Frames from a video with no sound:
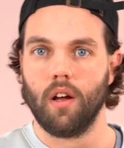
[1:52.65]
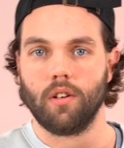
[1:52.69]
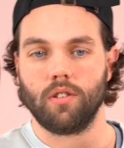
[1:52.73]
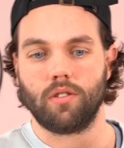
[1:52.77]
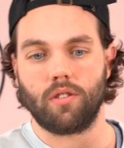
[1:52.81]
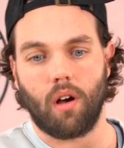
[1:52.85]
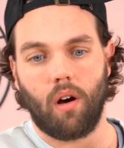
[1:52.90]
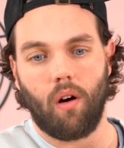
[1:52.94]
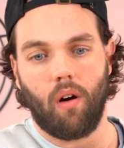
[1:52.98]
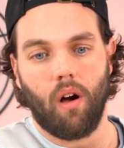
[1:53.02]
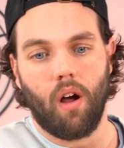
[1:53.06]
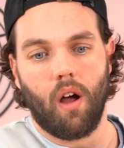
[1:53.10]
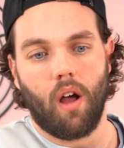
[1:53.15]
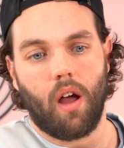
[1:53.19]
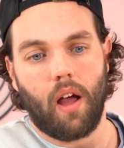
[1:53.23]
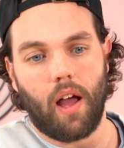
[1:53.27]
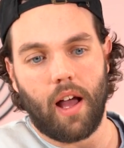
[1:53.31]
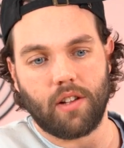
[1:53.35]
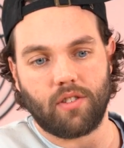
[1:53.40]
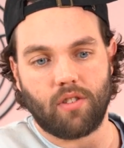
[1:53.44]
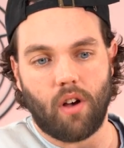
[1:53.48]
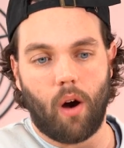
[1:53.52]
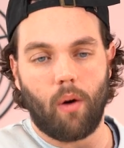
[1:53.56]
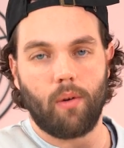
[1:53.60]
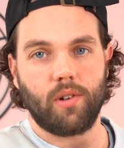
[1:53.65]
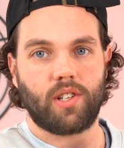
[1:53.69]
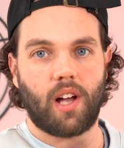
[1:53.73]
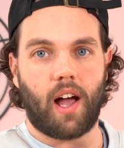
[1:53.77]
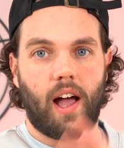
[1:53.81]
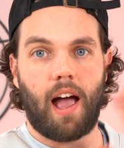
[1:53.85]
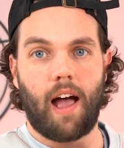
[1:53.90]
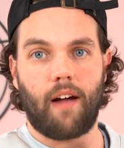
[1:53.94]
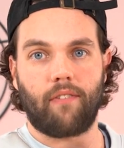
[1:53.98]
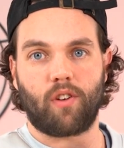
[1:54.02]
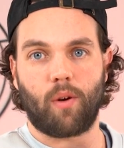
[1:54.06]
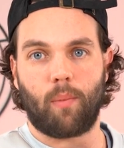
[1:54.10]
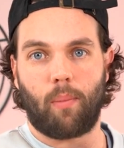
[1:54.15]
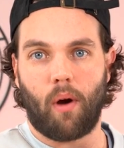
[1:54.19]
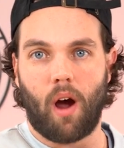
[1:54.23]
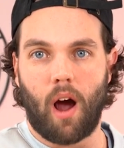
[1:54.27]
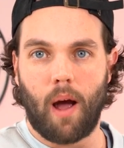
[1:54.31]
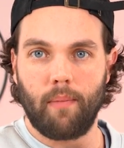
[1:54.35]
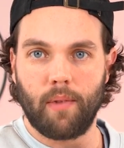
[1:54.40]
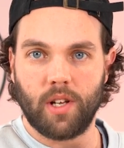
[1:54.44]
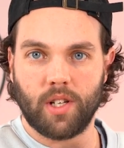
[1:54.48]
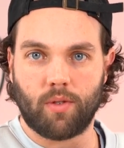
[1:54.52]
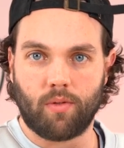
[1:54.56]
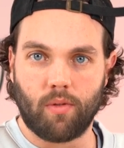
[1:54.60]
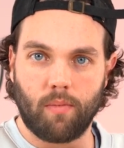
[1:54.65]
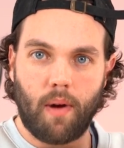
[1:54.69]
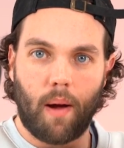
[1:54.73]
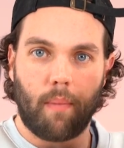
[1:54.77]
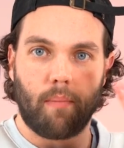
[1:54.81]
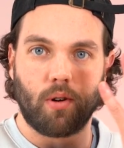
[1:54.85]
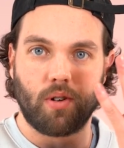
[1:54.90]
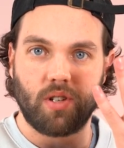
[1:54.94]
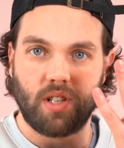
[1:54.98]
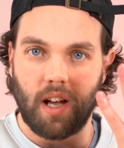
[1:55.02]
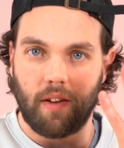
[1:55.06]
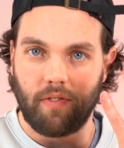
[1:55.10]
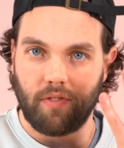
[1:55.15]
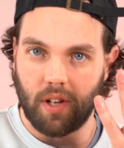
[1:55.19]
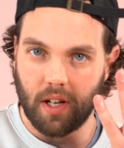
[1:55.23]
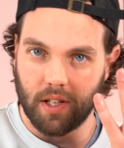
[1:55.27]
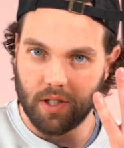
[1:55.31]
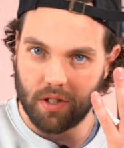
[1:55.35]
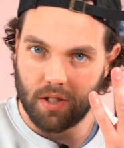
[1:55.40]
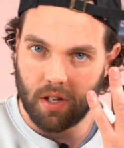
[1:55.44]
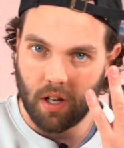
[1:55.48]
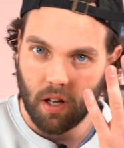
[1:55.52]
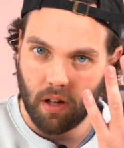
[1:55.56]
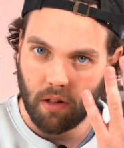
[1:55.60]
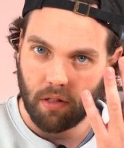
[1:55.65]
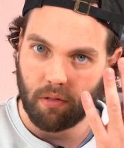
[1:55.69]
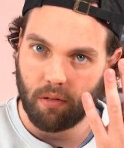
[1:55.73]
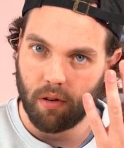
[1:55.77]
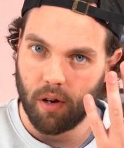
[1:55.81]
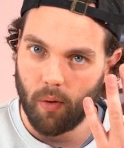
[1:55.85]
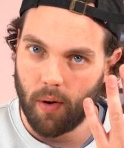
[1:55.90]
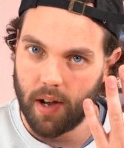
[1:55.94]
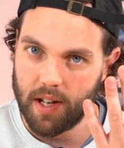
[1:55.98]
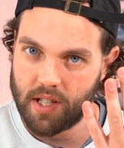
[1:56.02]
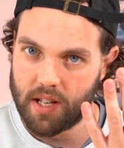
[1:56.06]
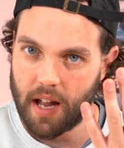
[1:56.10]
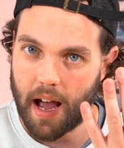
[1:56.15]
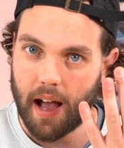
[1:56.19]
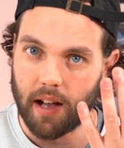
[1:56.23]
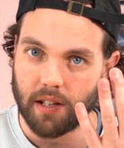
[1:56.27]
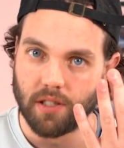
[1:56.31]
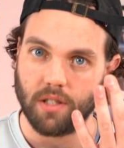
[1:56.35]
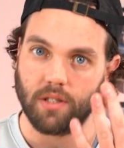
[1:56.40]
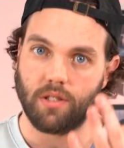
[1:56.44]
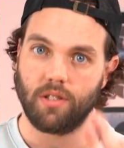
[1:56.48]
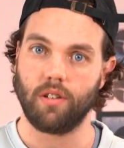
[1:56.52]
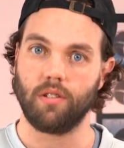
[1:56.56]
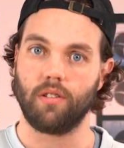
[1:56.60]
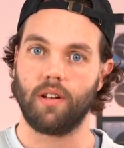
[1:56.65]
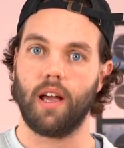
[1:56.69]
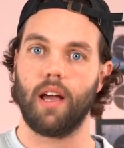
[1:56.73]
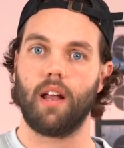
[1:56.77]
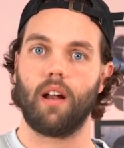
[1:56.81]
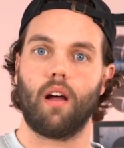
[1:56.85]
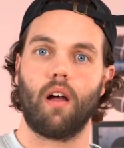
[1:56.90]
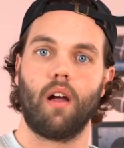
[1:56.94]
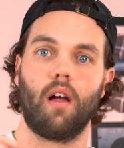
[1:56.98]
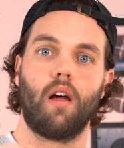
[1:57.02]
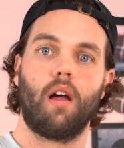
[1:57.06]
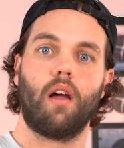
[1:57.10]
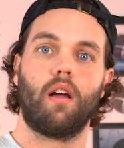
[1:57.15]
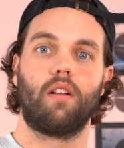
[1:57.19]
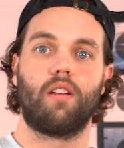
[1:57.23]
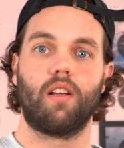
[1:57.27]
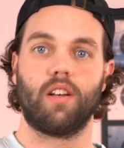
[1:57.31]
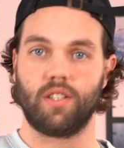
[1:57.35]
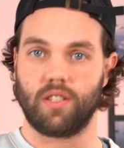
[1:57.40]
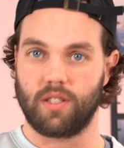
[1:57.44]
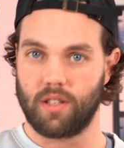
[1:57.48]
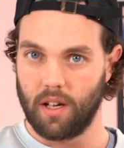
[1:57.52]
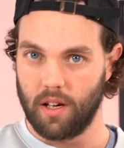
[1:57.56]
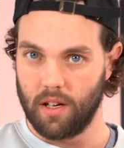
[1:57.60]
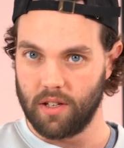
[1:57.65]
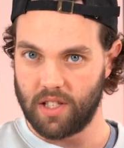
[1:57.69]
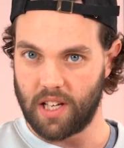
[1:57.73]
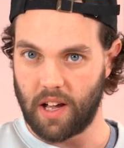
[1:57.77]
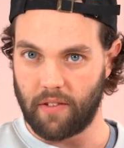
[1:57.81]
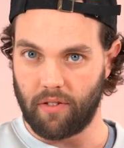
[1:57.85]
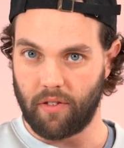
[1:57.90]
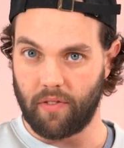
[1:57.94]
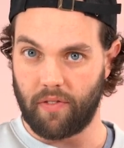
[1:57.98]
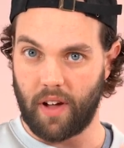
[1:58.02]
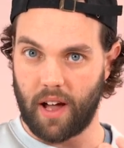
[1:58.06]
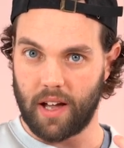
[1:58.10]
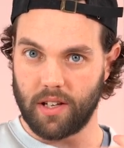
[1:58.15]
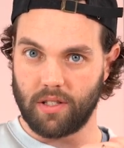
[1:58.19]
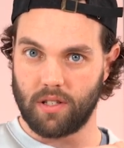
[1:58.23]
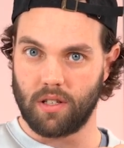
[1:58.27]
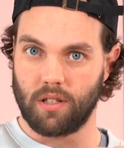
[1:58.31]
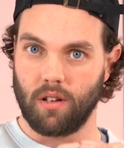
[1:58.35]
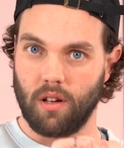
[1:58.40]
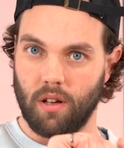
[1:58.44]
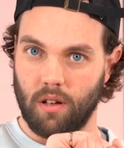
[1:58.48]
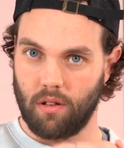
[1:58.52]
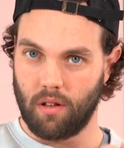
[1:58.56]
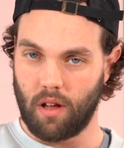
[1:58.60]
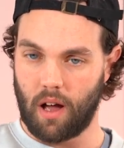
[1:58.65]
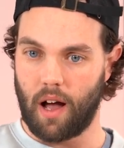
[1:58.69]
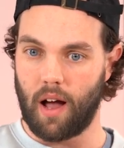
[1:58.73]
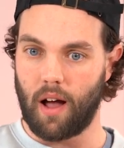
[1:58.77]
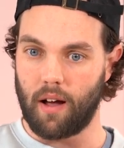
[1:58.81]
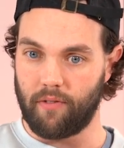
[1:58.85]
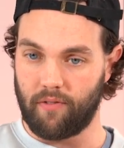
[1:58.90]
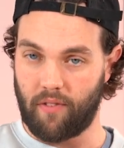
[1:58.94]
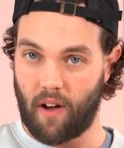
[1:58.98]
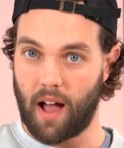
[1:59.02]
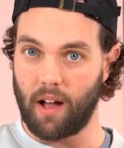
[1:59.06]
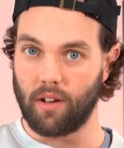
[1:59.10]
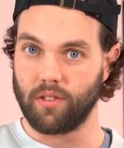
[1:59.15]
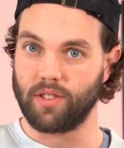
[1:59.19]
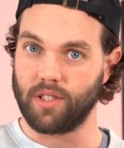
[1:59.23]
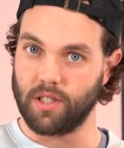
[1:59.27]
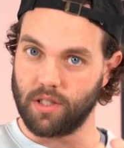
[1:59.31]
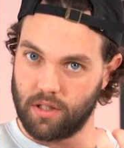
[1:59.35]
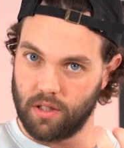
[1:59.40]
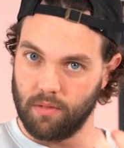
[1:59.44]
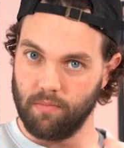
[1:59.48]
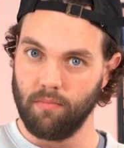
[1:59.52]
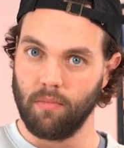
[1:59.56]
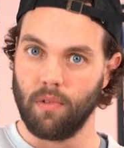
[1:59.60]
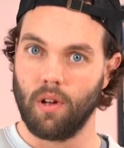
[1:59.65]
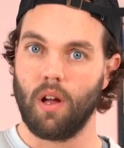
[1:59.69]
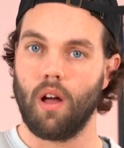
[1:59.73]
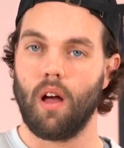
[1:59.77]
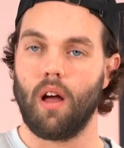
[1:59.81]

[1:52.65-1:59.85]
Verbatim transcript: So as always, I have to prime this. Remember, Ceph does three ways to access your data. It does CephFS uh, file system.